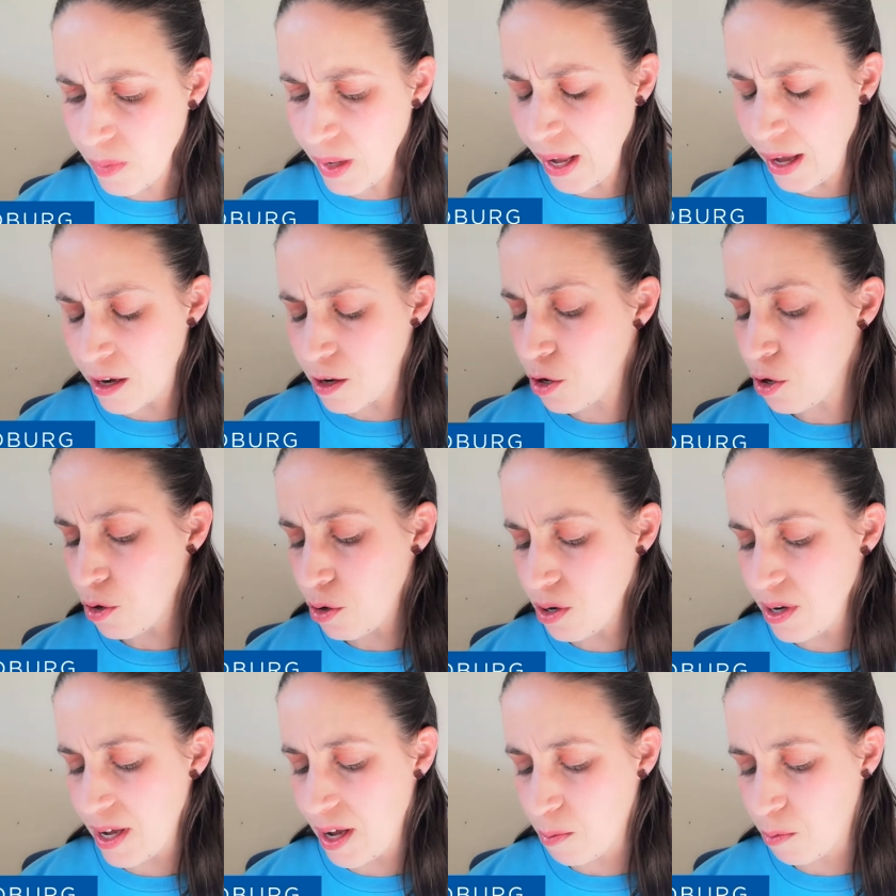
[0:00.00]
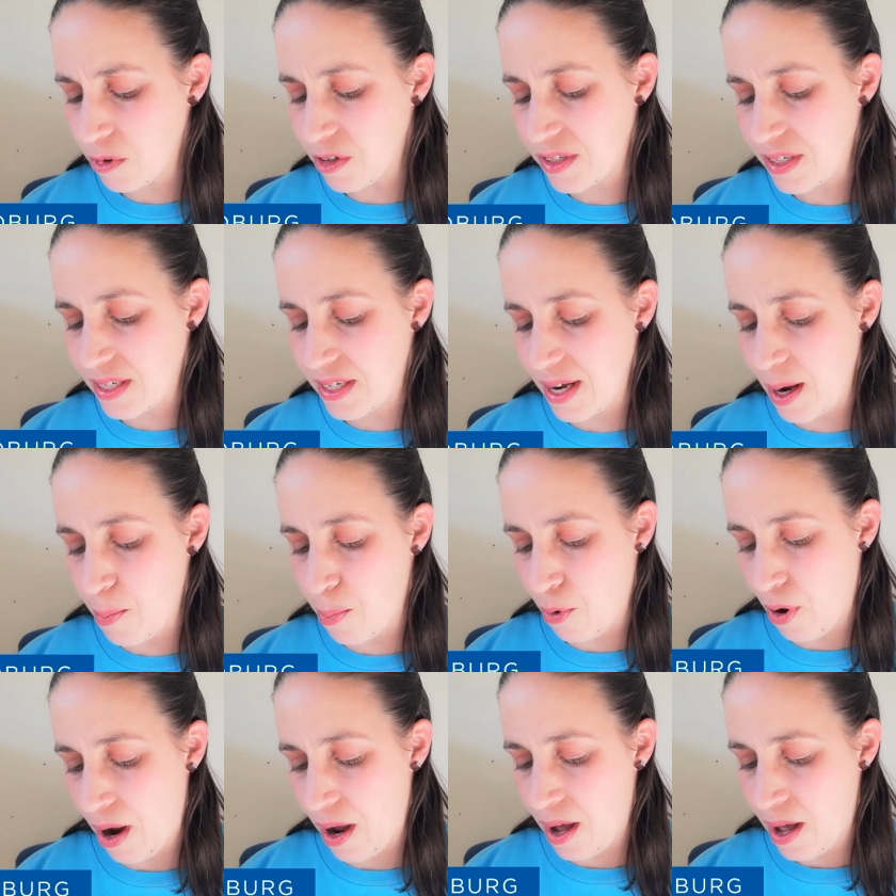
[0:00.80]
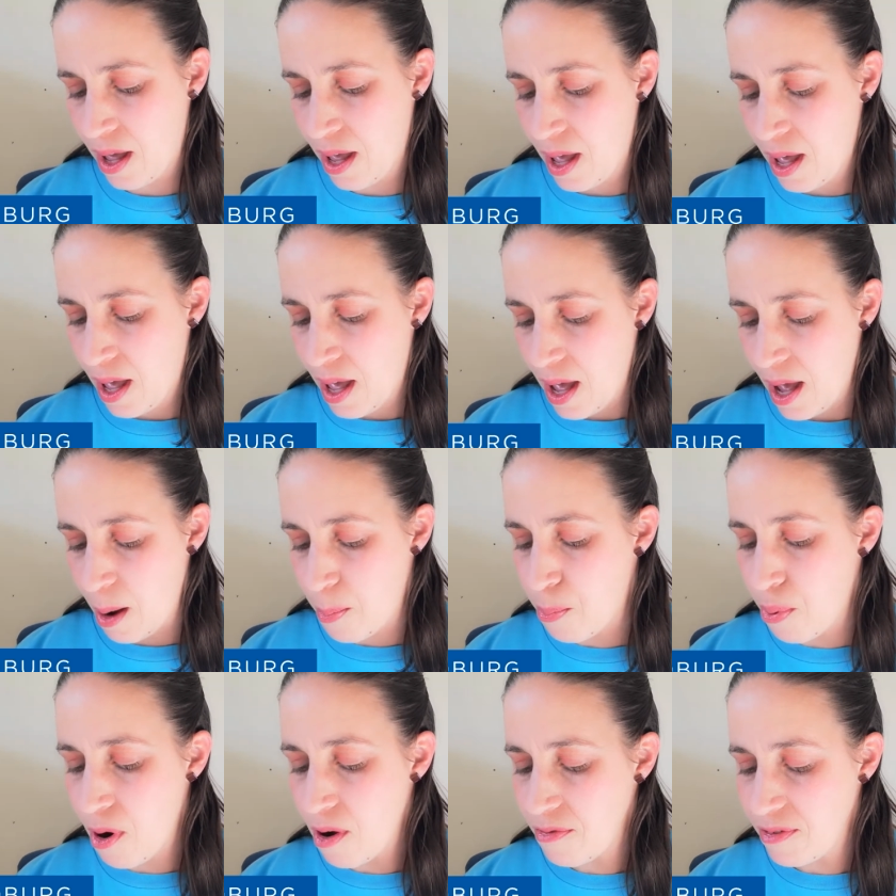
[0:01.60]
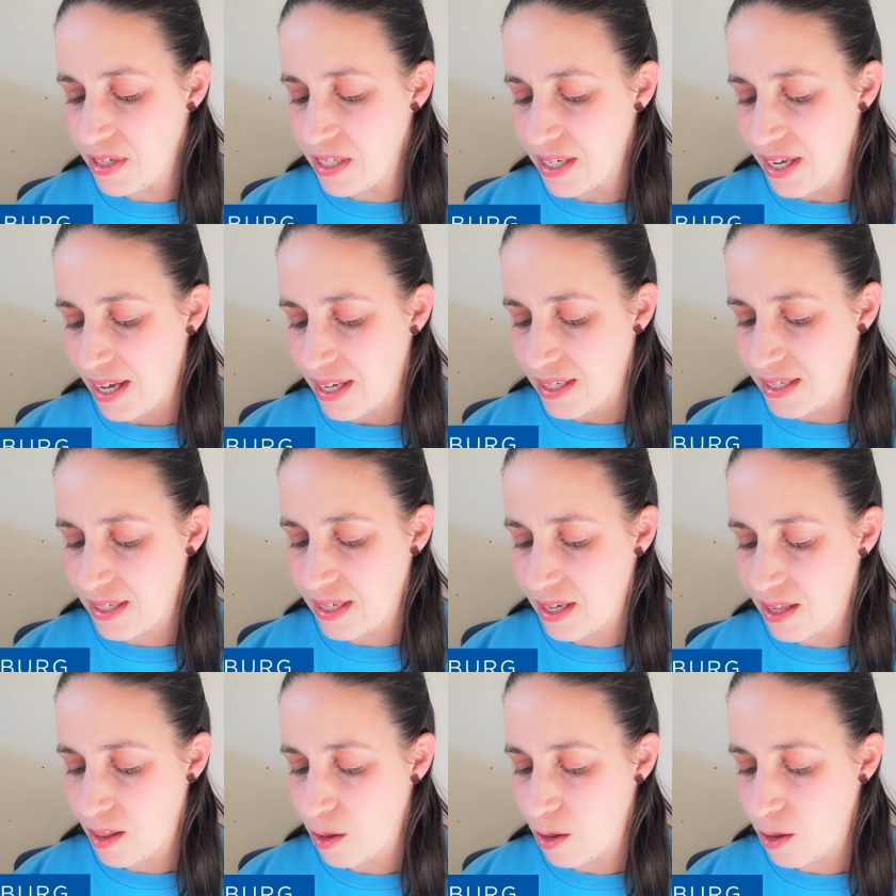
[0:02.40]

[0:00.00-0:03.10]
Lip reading: And her name was Deborah, a prophetess,